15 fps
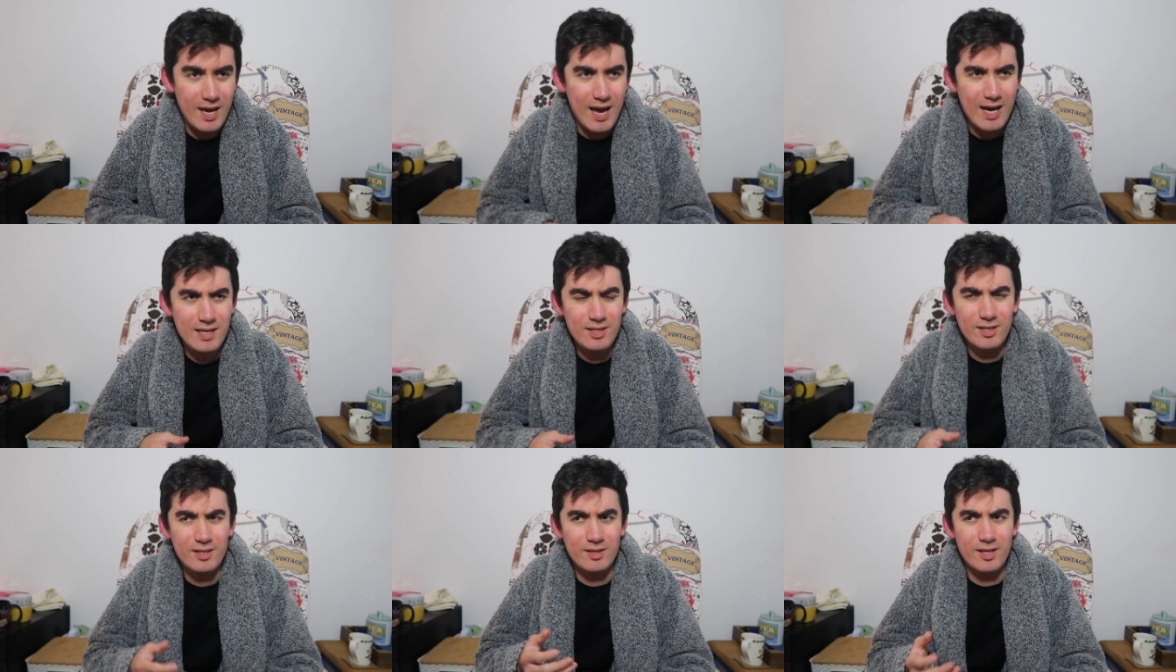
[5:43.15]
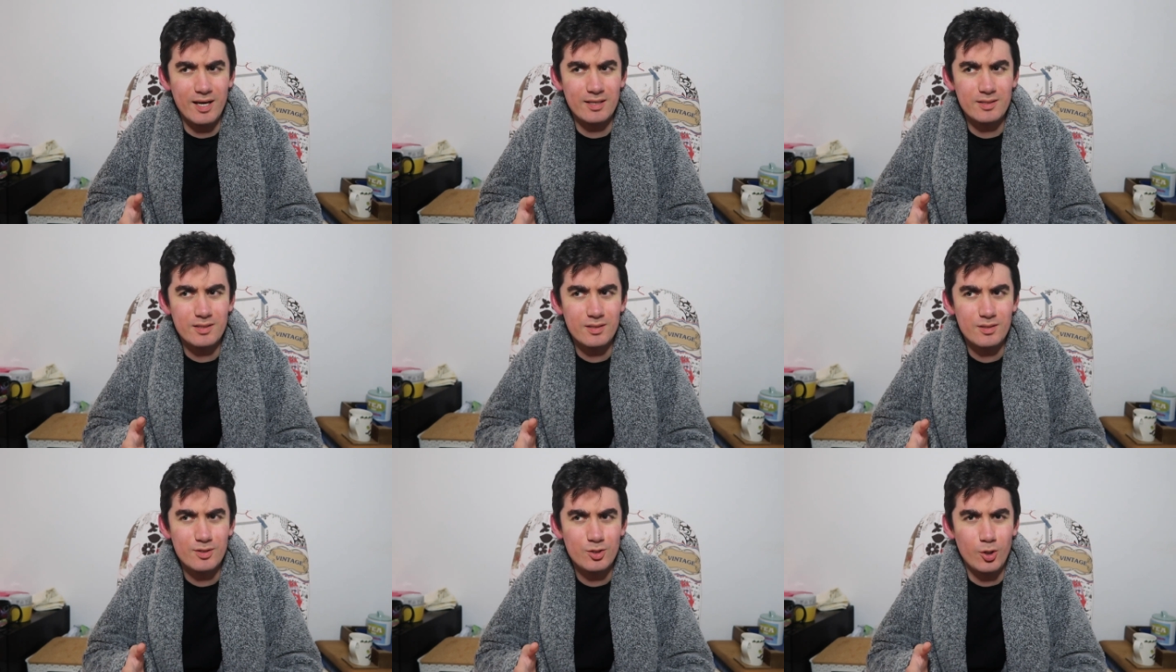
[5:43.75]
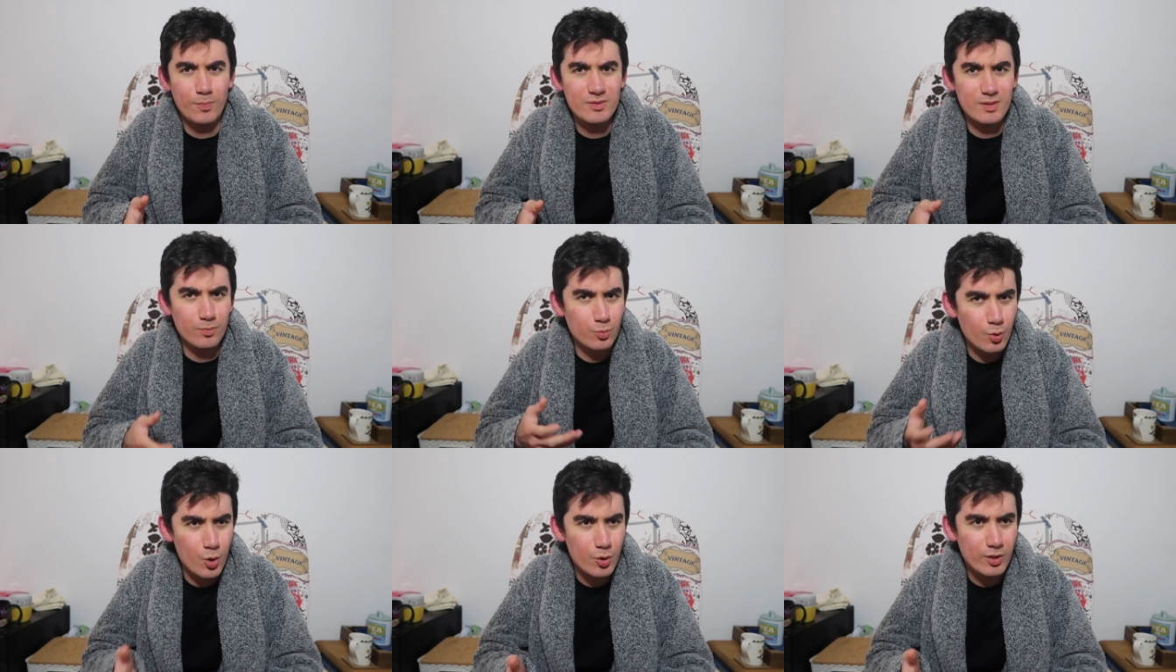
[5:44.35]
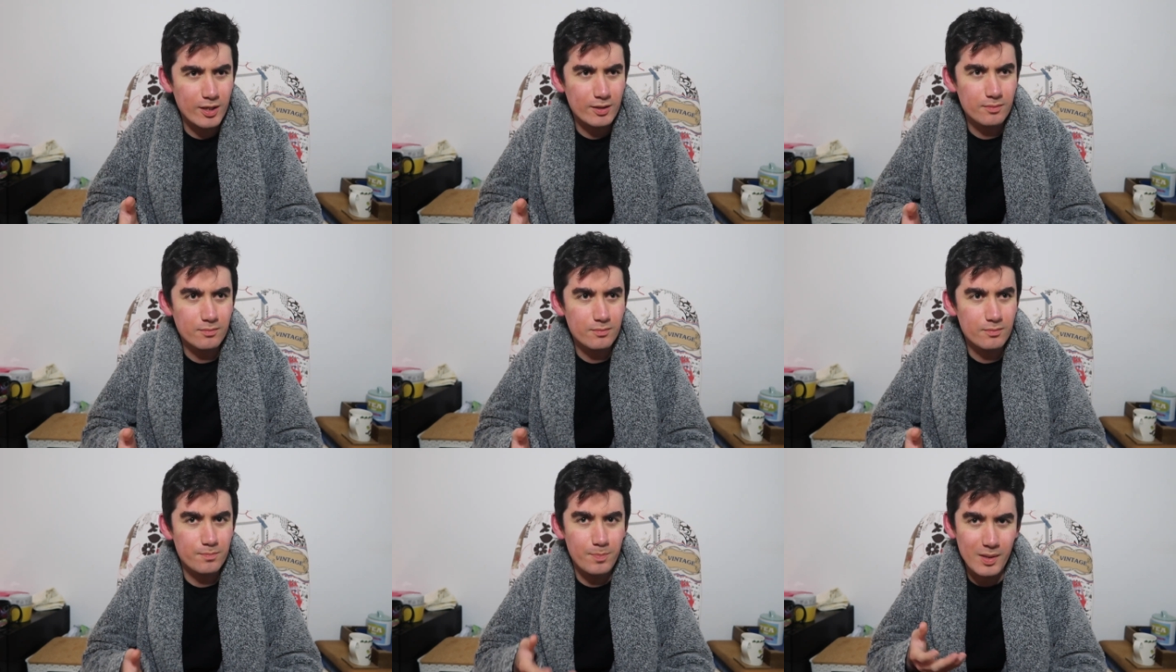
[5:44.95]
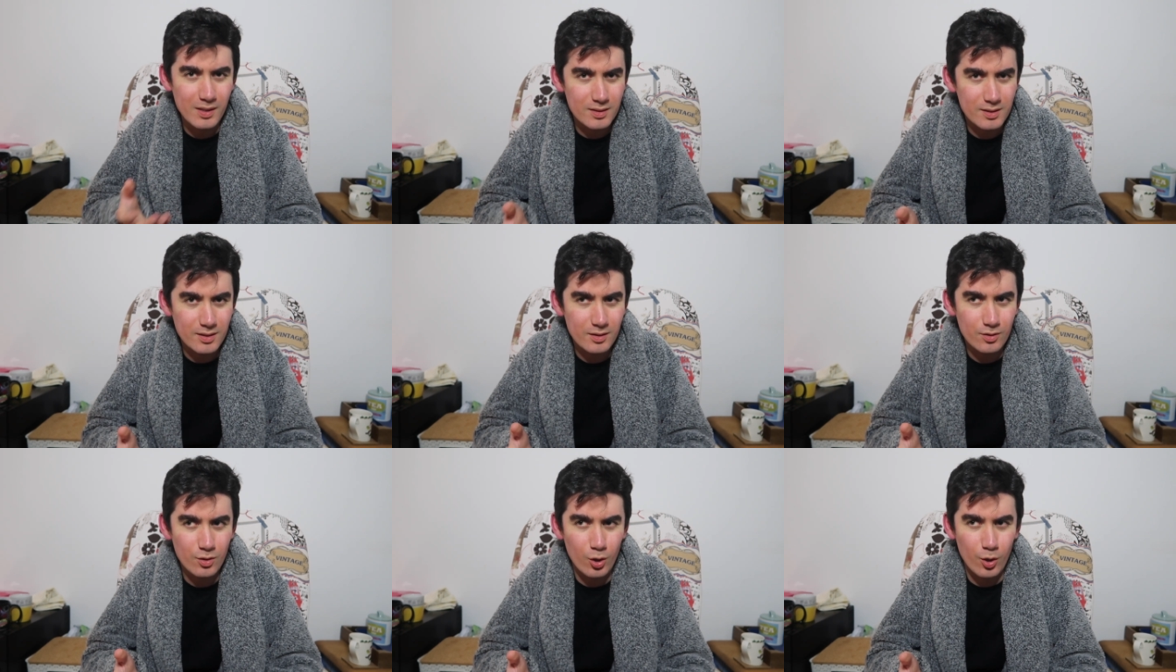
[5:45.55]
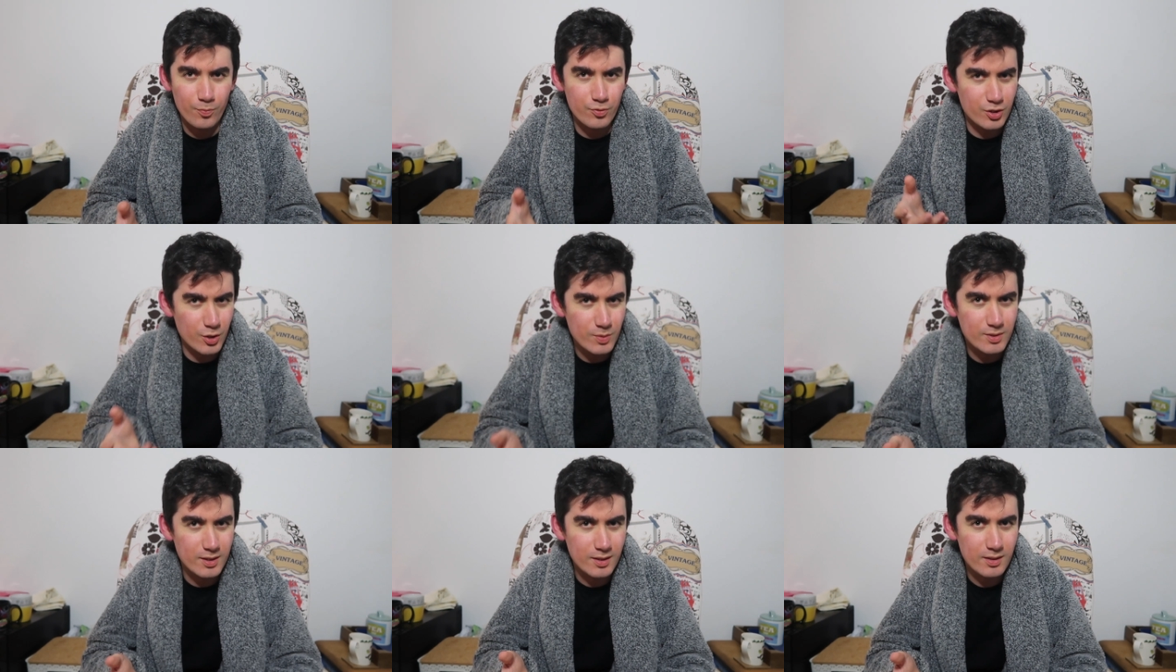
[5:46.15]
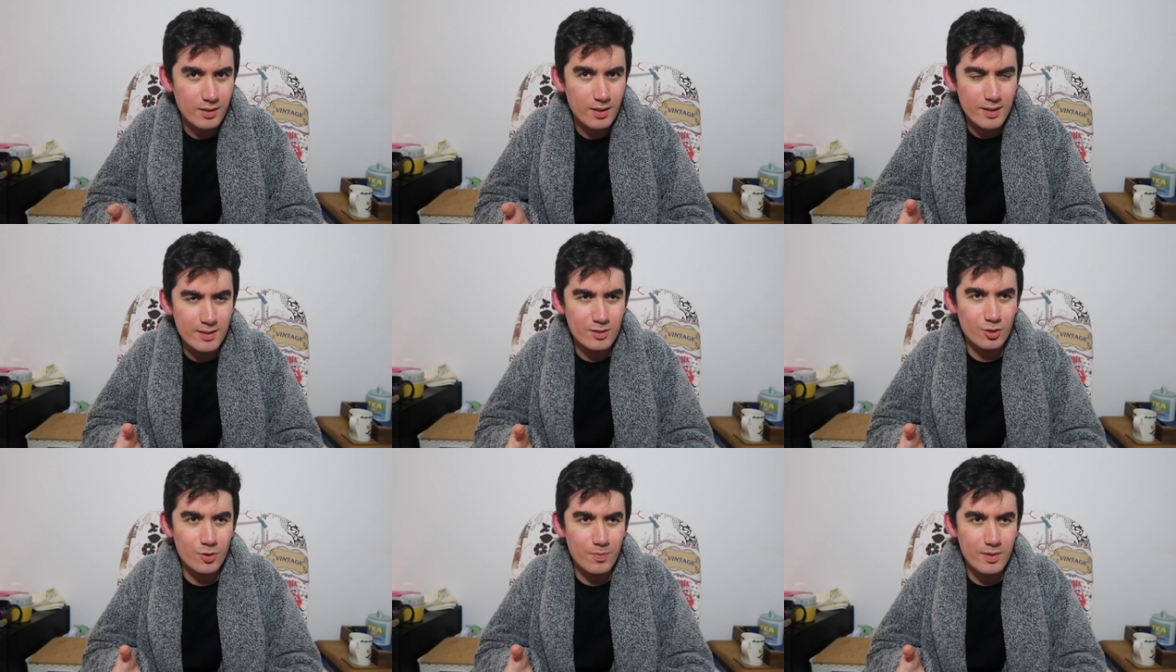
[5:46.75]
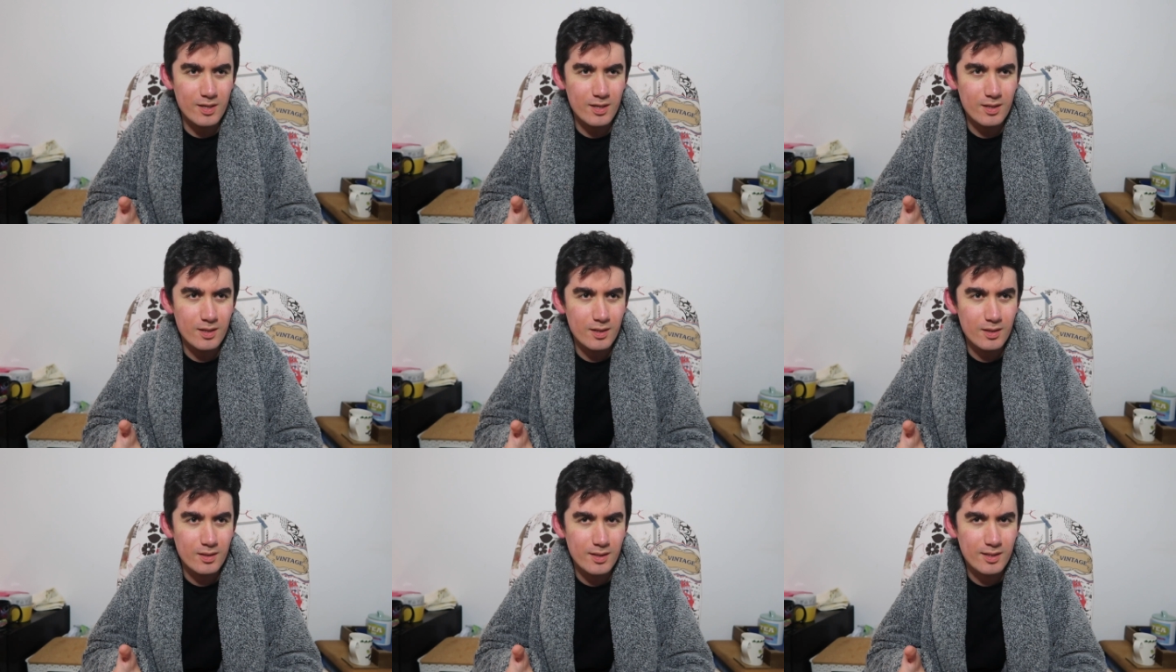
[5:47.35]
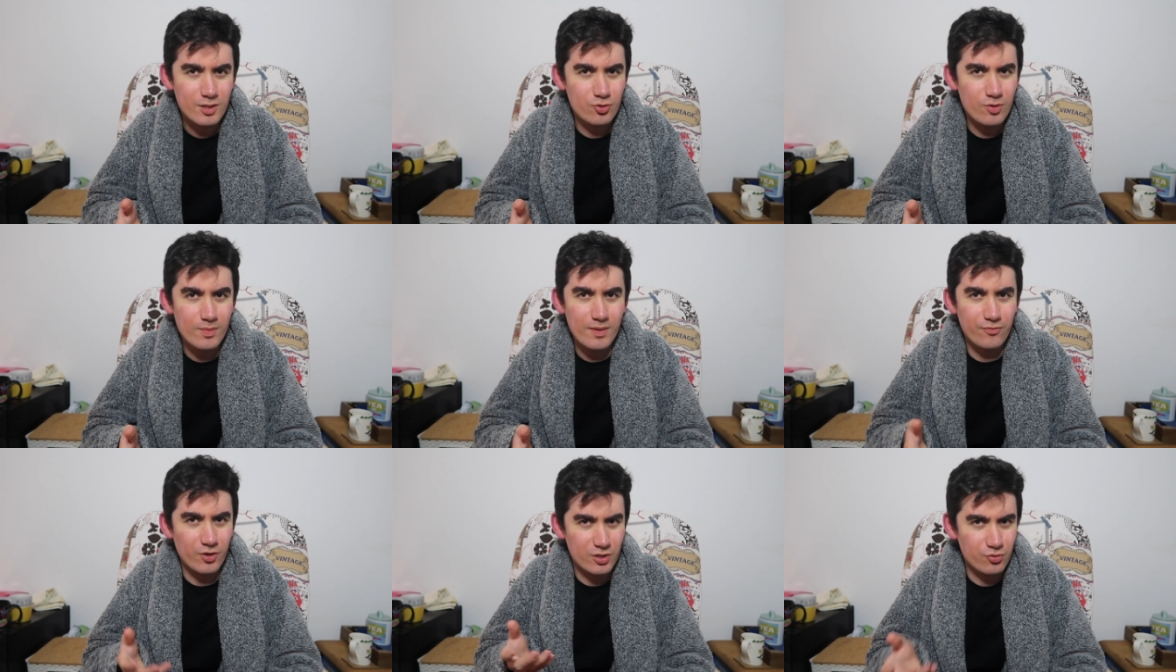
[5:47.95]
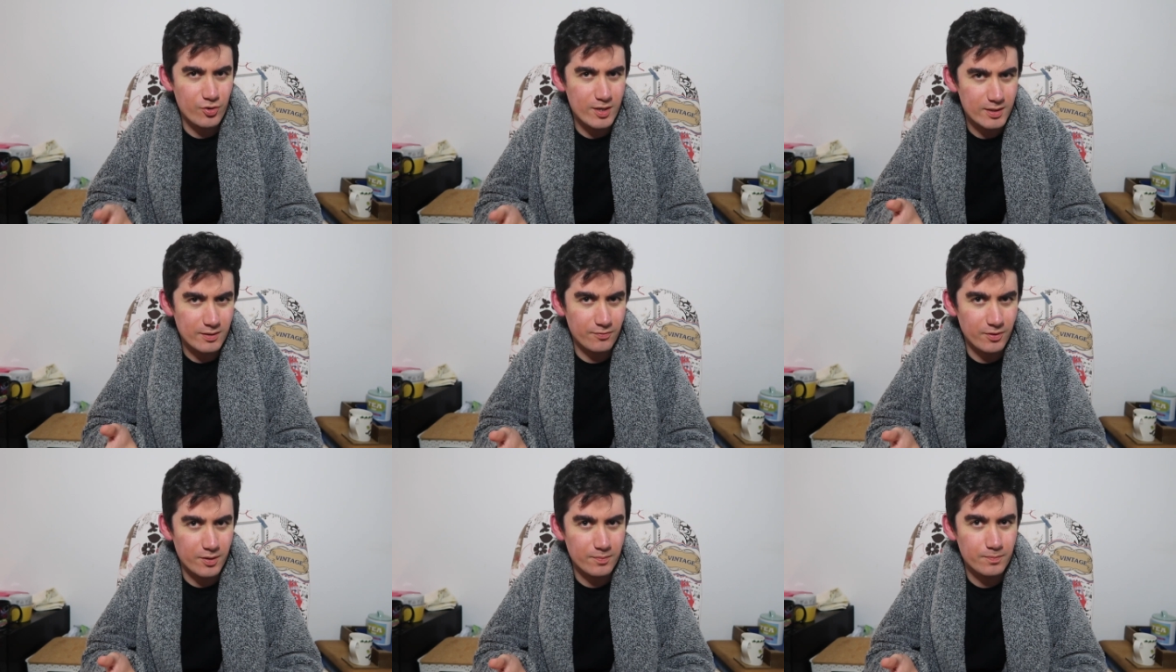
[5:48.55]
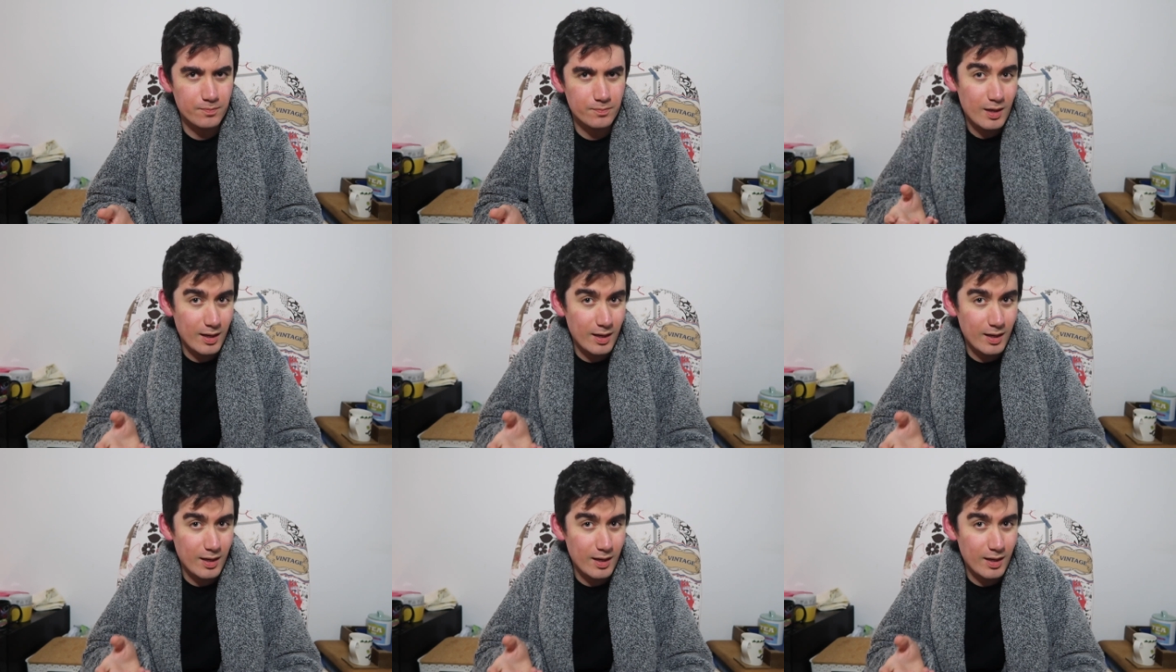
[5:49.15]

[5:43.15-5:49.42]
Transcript: Anything that stops them working, building, or producing is going to be extremely frustrating for them.